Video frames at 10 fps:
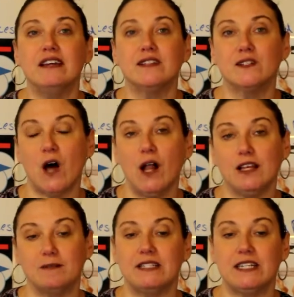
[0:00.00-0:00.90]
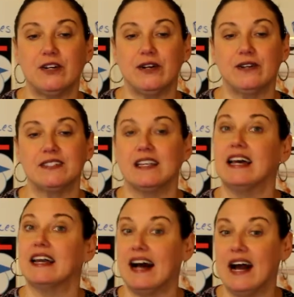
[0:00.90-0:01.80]
solid materials
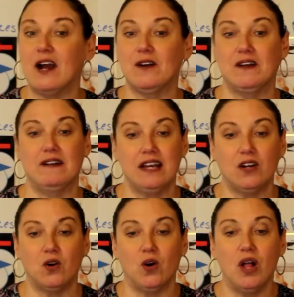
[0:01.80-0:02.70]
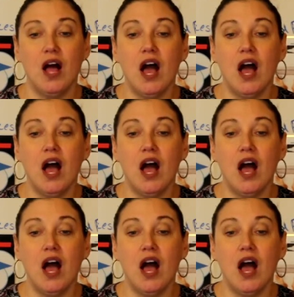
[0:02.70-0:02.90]
like iron and nickel,